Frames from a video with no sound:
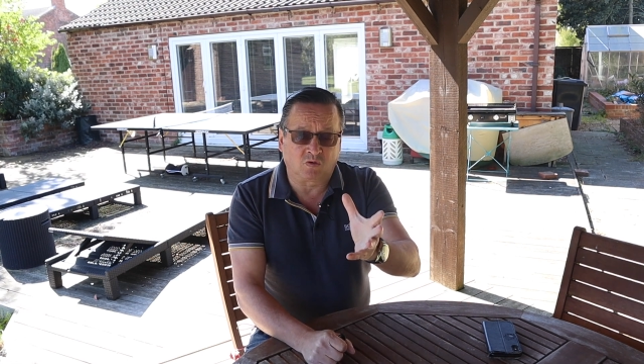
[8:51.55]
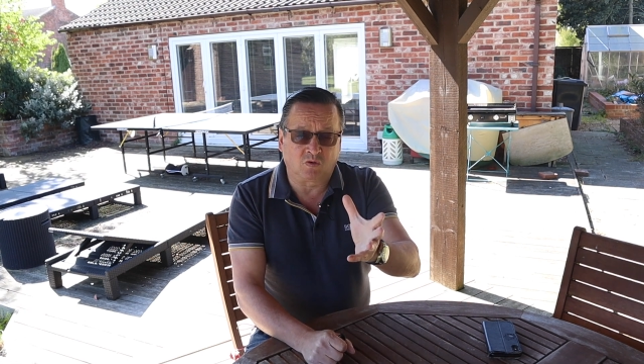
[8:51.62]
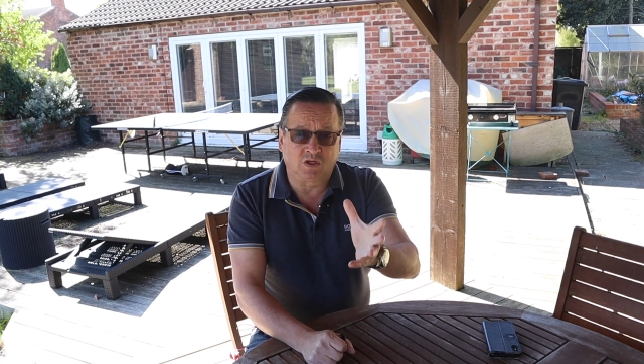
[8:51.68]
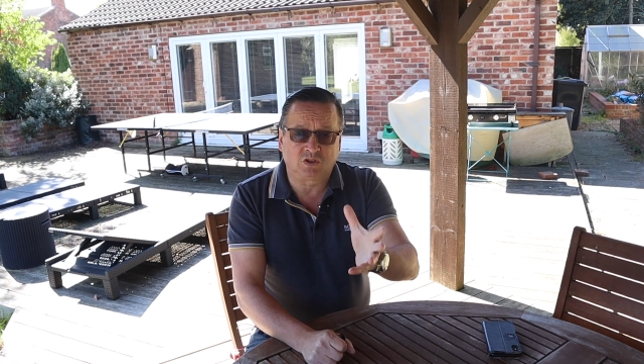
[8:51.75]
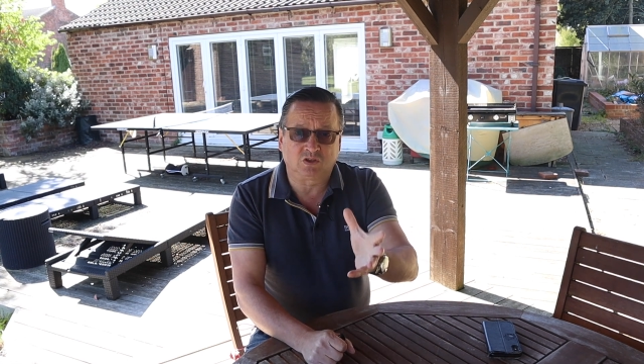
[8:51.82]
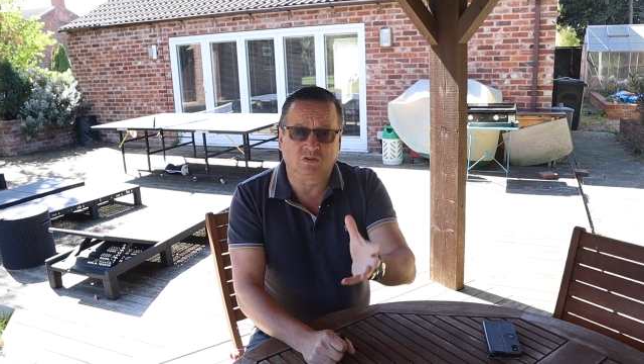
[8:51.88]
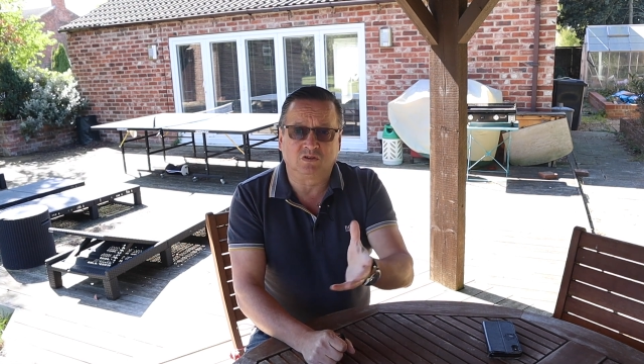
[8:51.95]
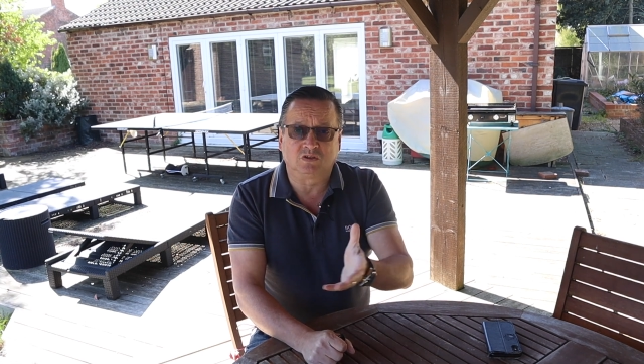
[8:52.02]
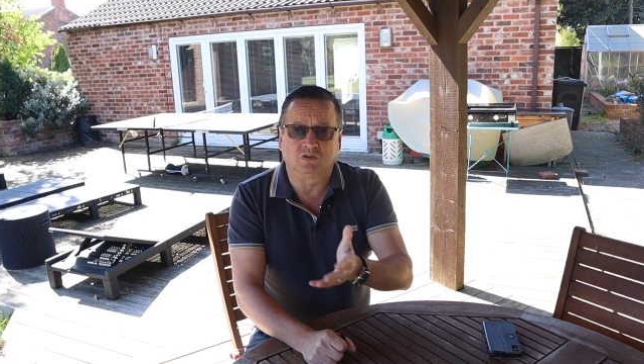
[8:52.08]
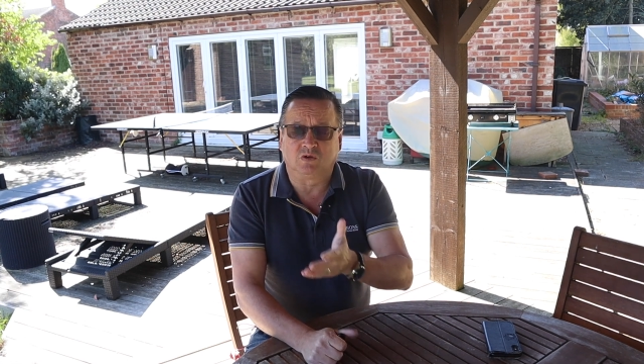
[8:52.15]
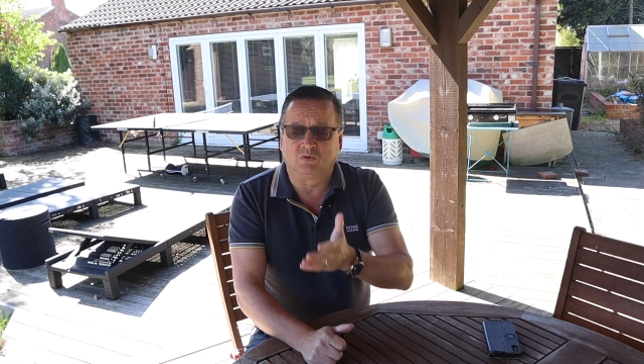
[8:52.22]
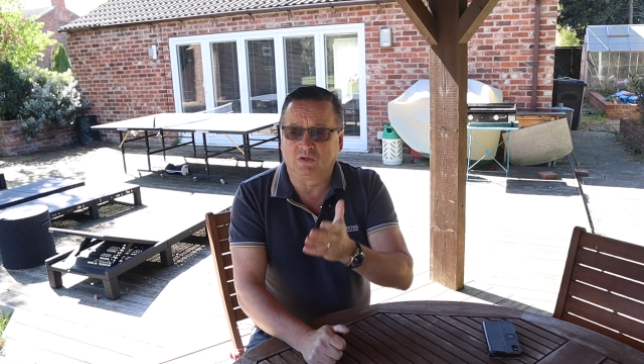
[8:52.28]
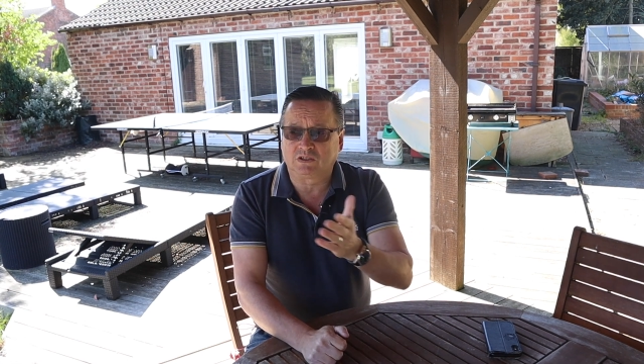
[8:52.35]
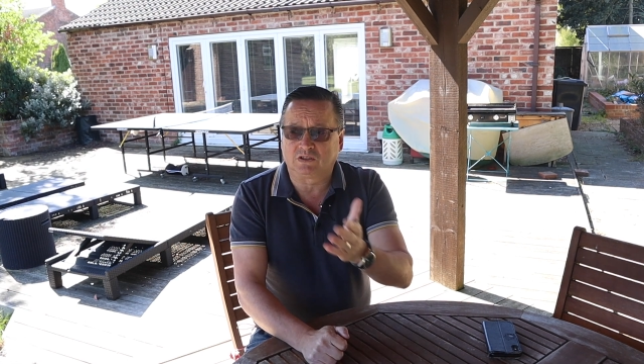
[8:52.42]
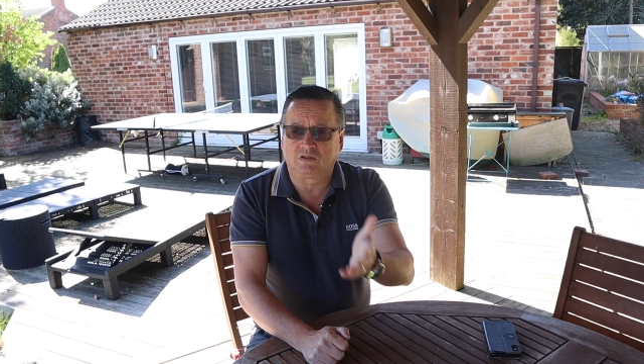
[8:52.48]
questions or
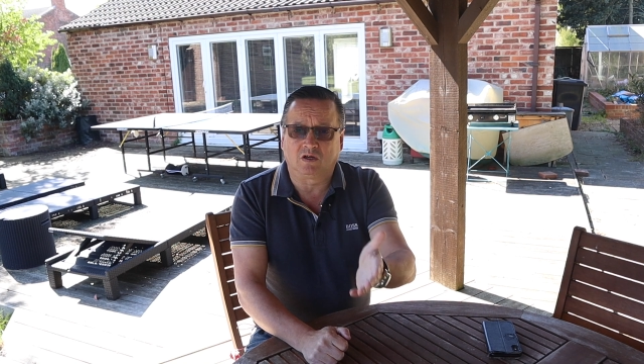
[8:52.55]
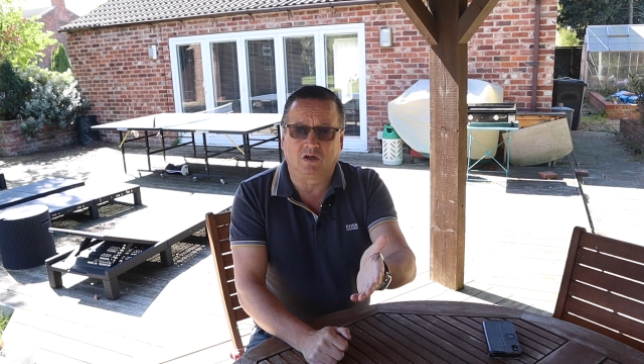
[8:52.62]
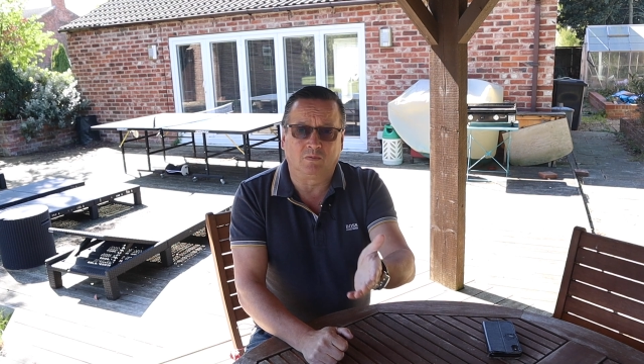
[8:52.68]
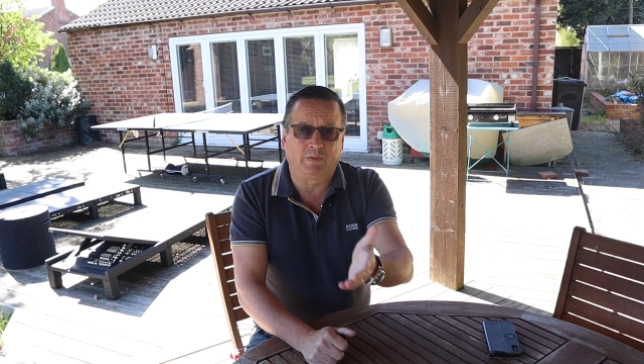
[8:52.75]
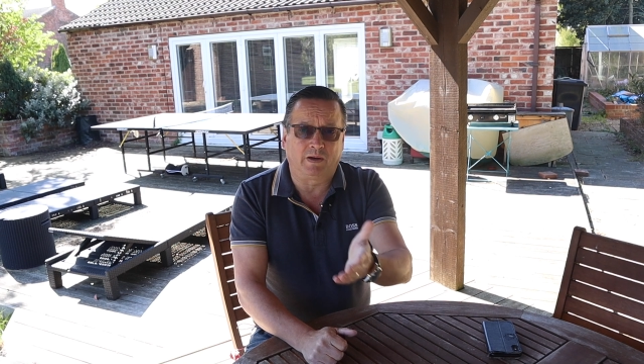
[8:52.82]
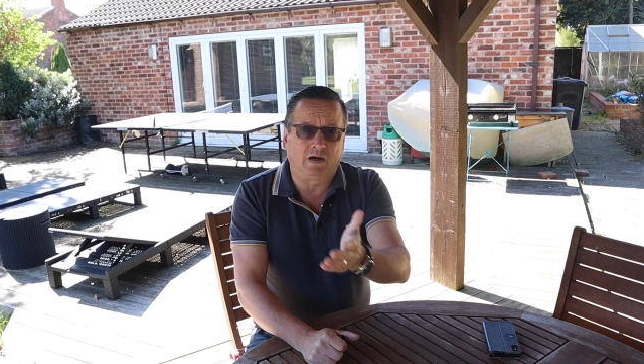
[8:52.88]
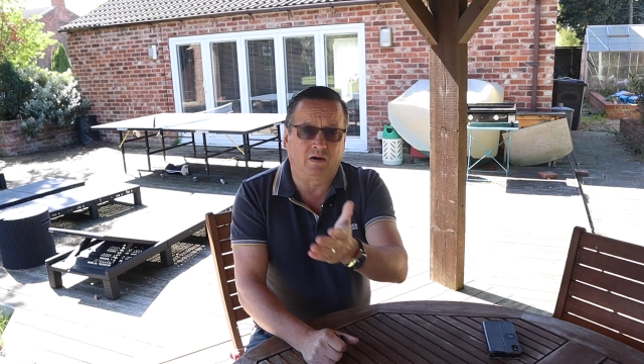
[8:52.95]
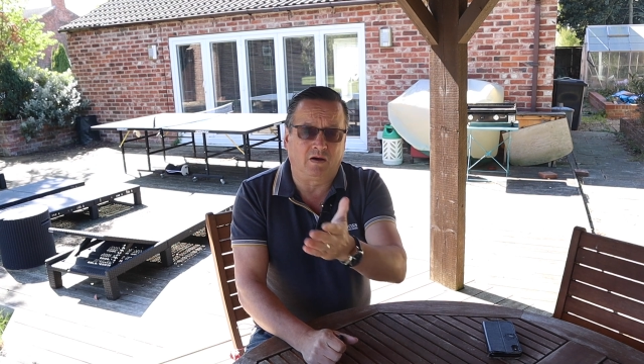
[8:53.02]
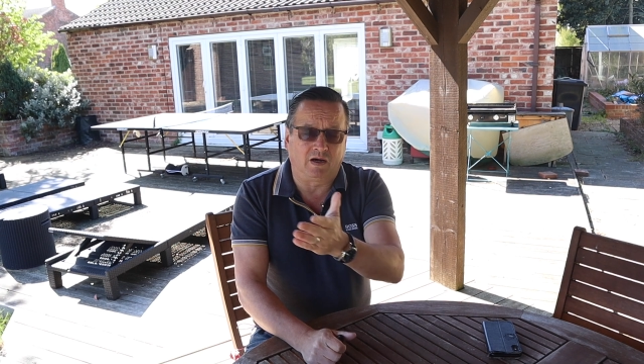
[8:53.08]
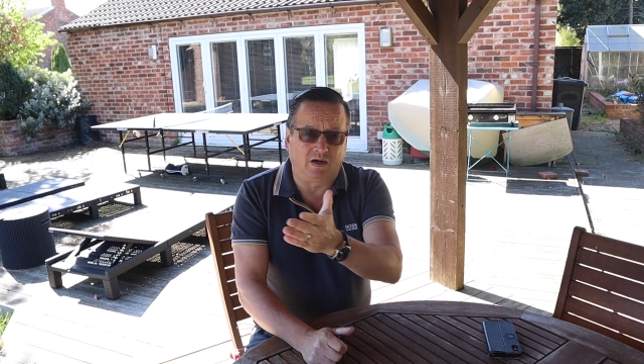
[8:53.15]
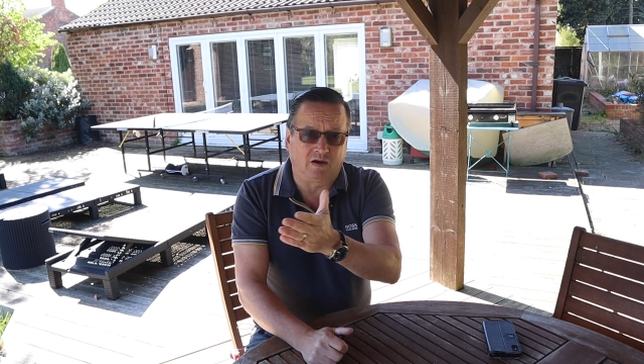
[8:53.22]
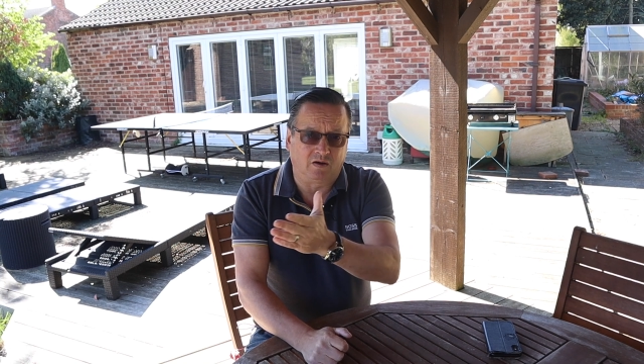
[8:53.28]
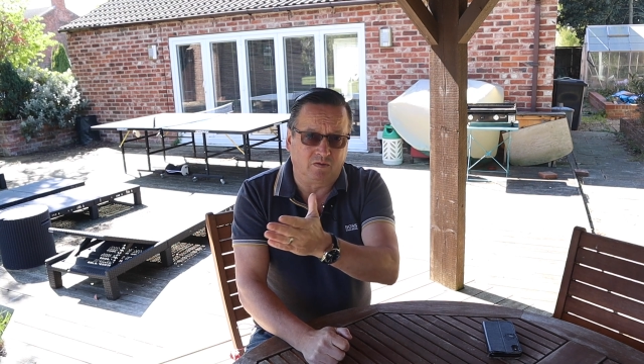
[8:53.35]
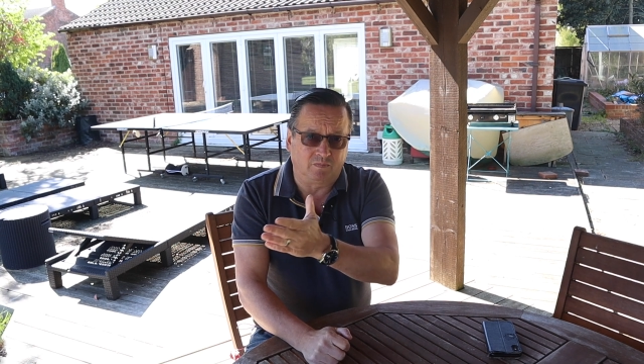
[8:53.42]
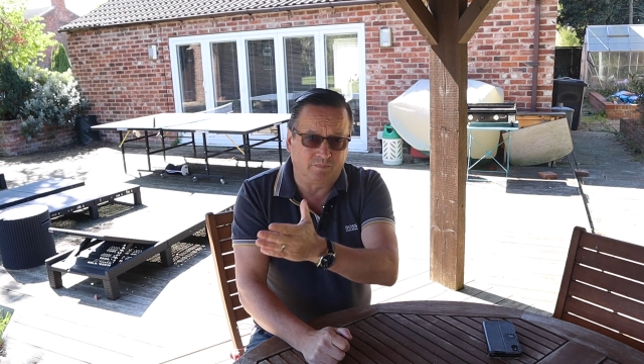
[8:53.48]
you want to know about
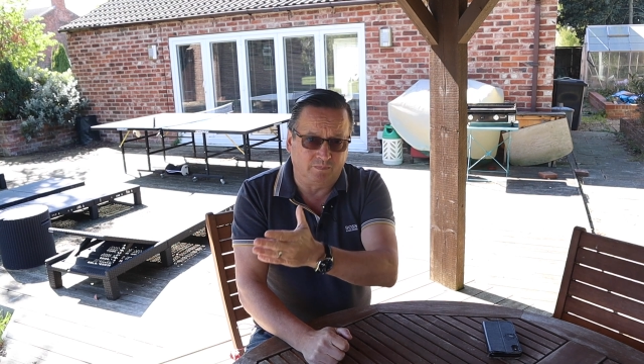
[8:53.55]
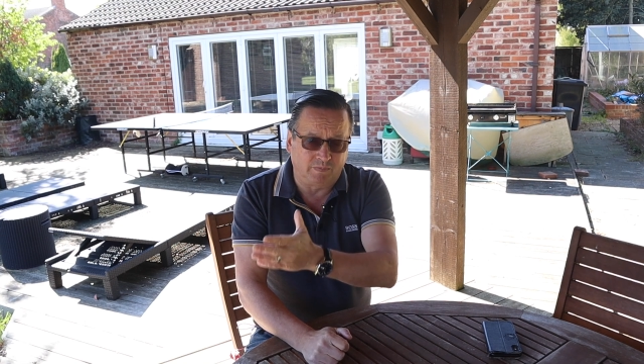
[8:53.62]
our